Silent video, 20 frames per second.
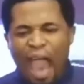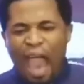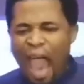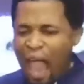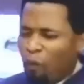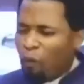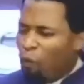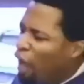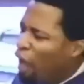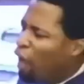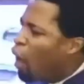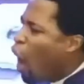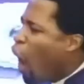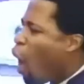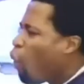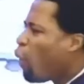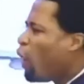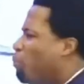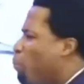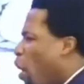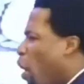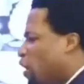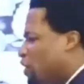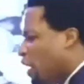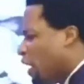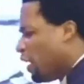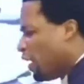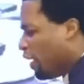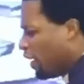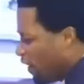I will go with
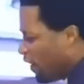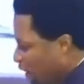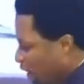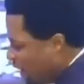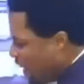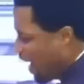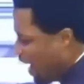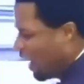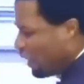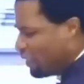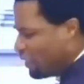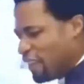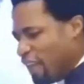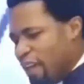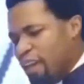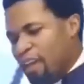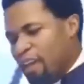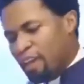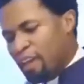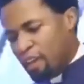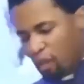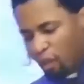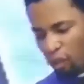burden and say,